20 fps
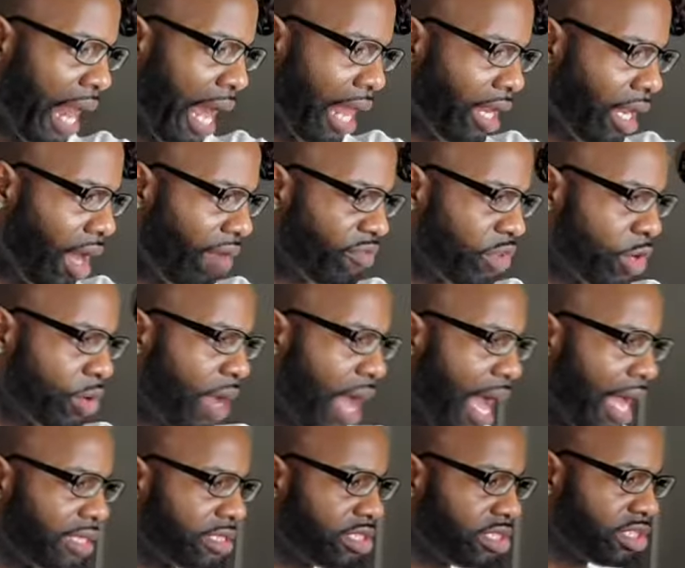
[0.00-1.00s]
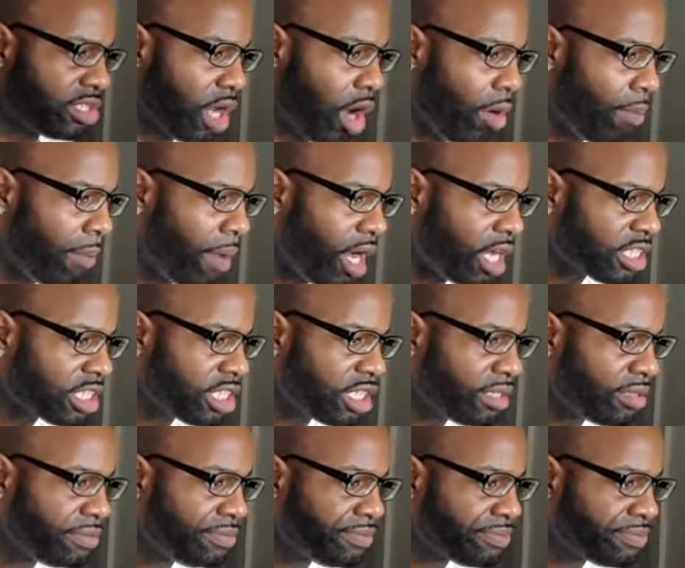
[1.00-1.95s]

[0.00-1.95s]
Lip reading: I love you guys so much.